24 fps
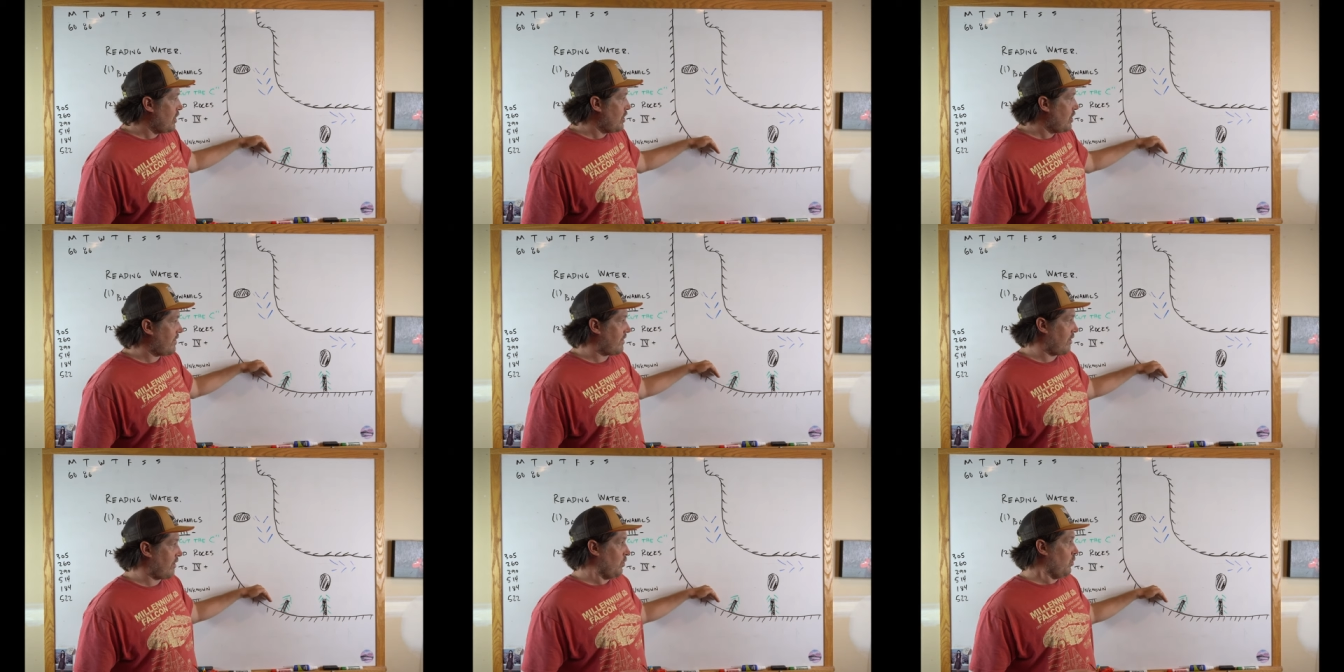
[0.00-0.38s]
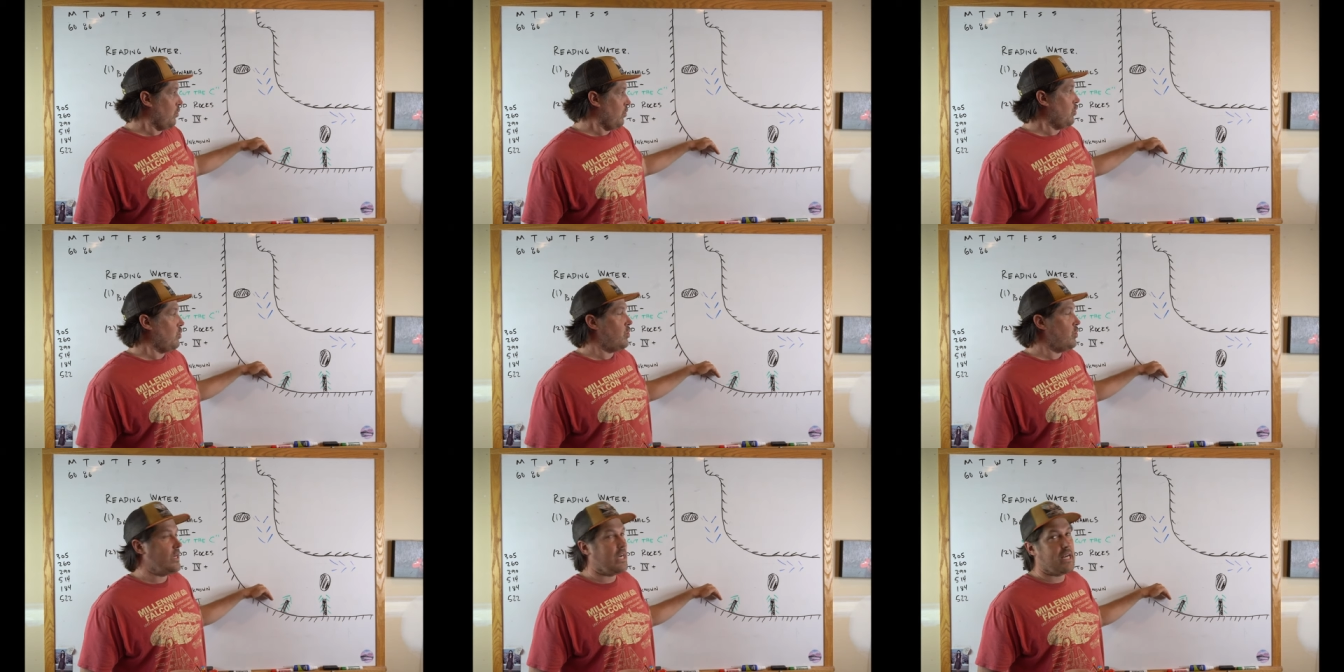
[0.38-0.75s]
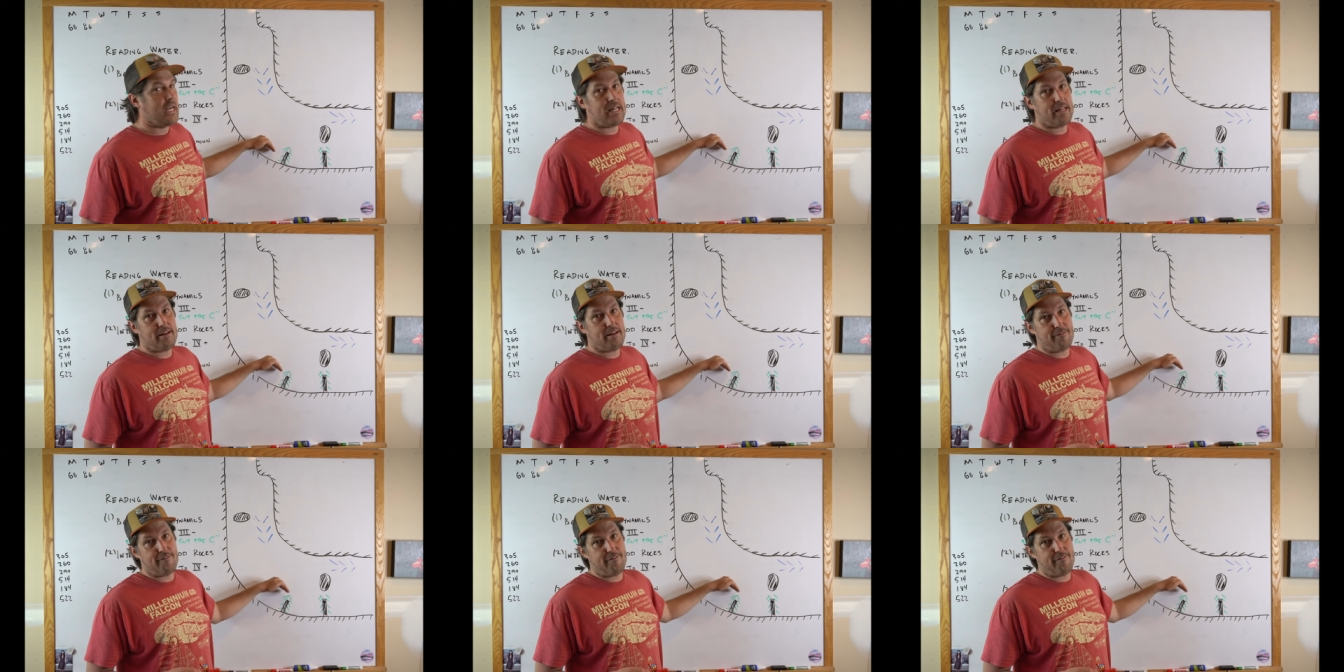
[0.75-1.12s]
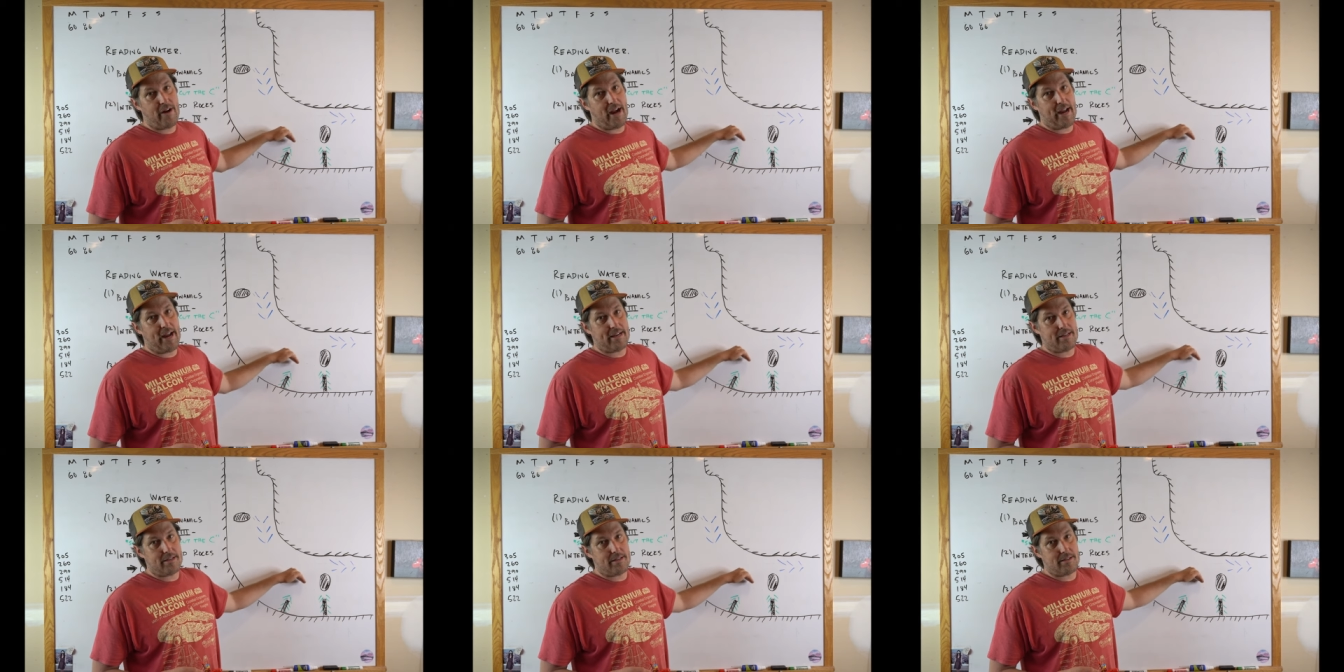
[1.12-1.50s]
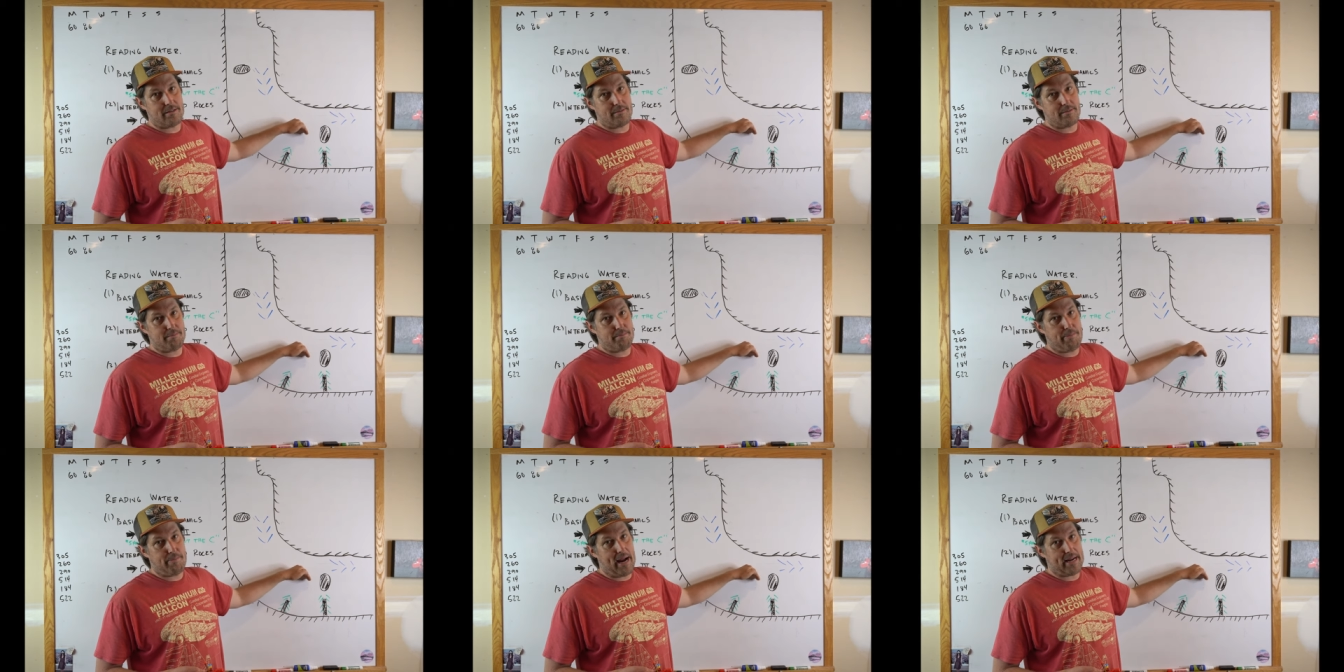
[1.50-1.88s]
you have to really fight
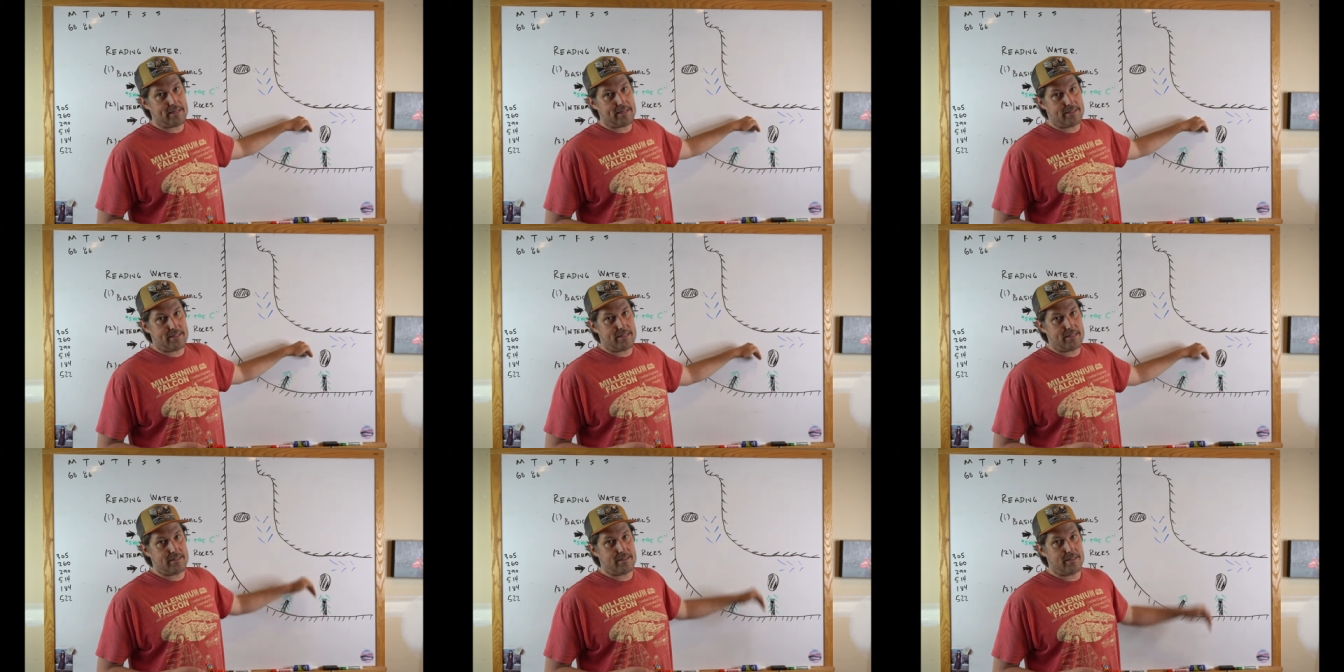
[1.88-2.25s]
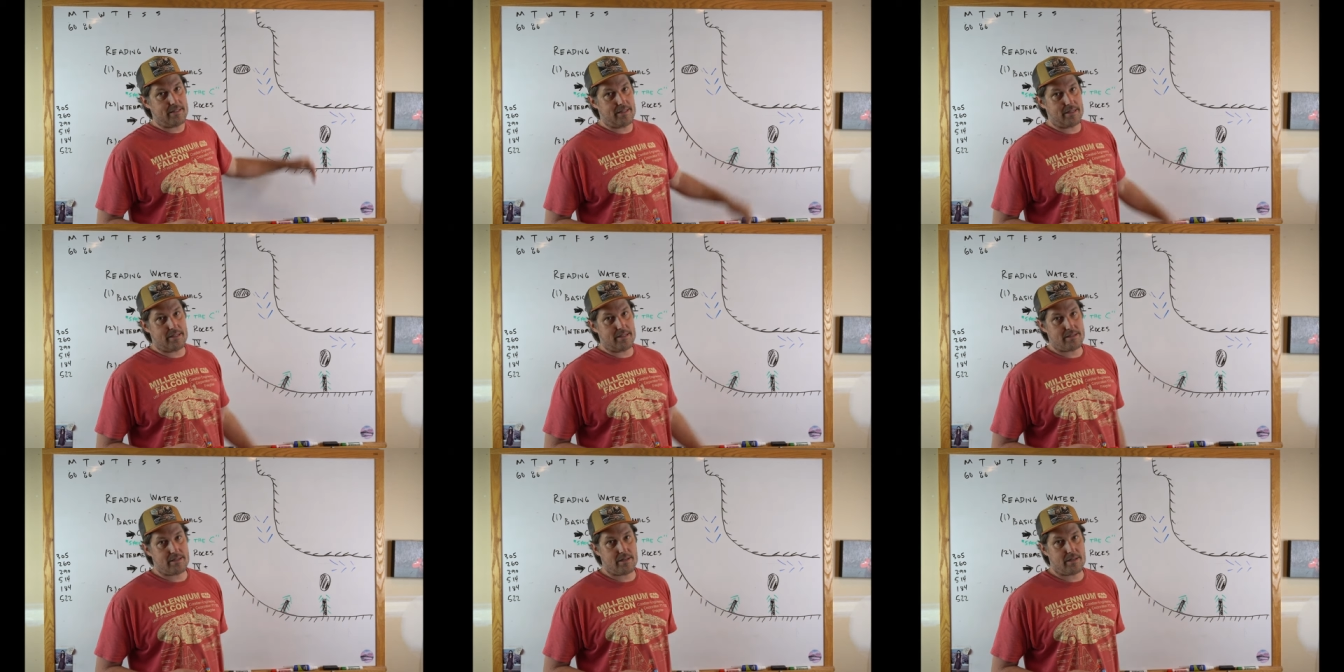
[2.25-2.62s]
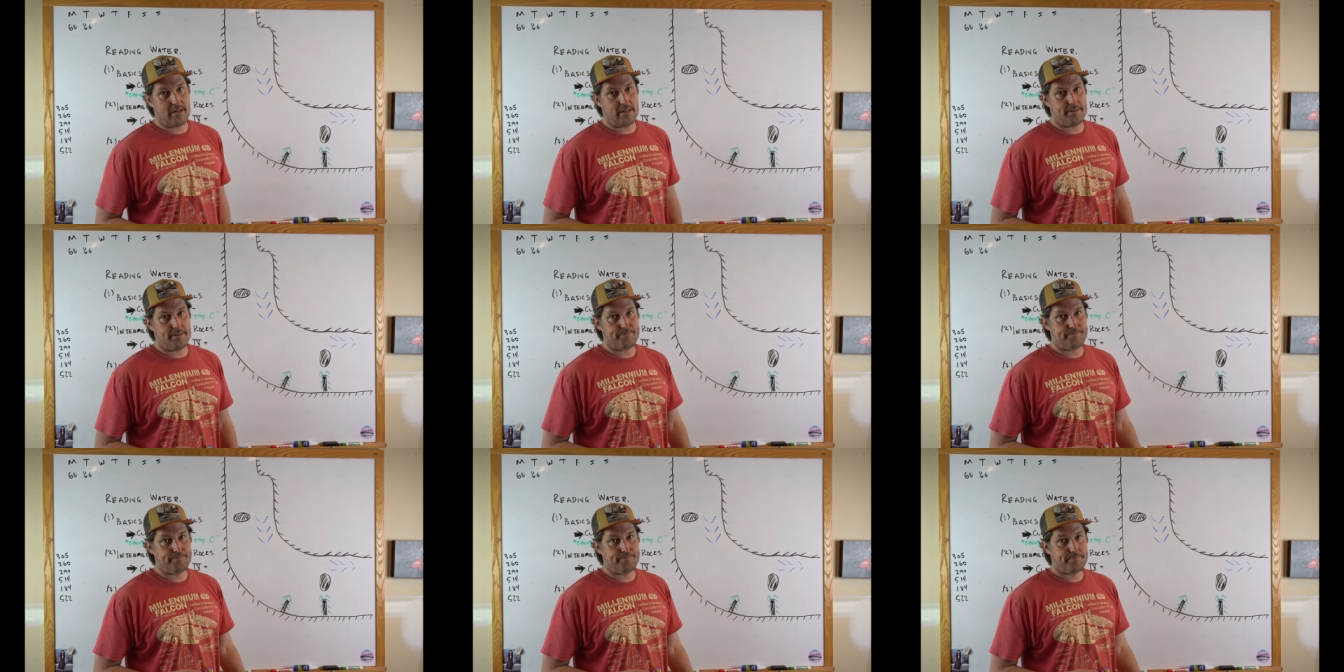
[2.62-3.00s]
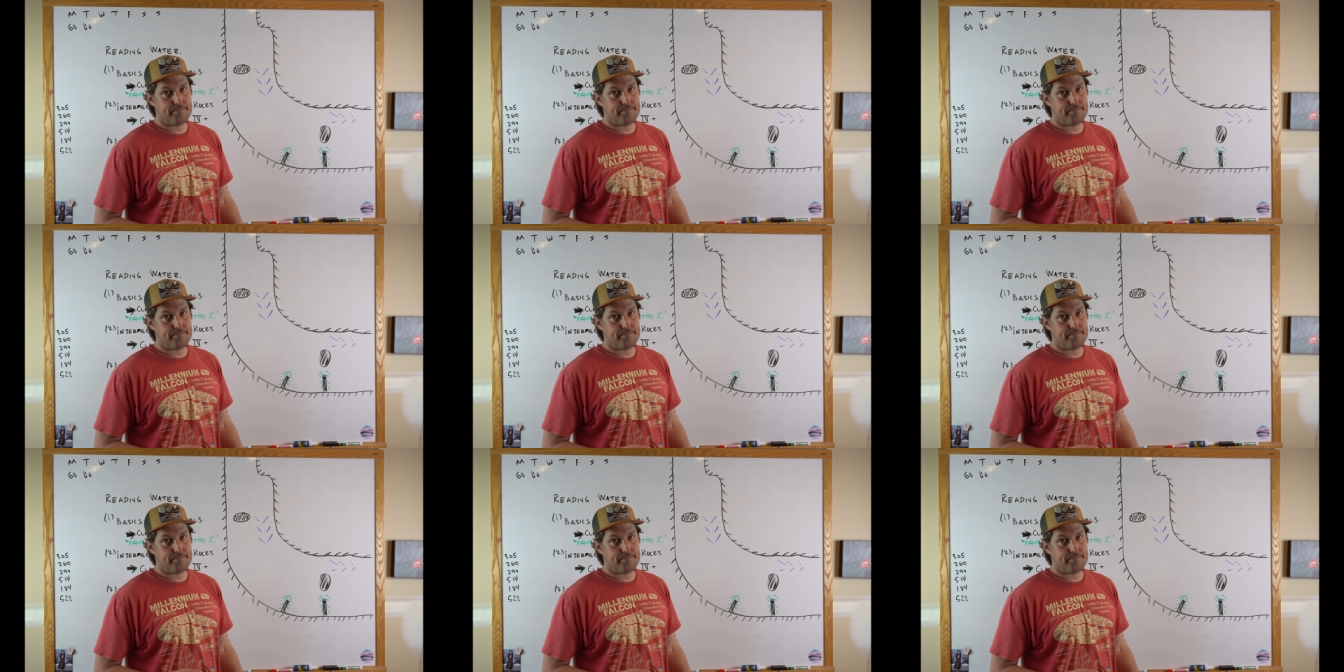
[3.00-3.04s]
back to get to the inside.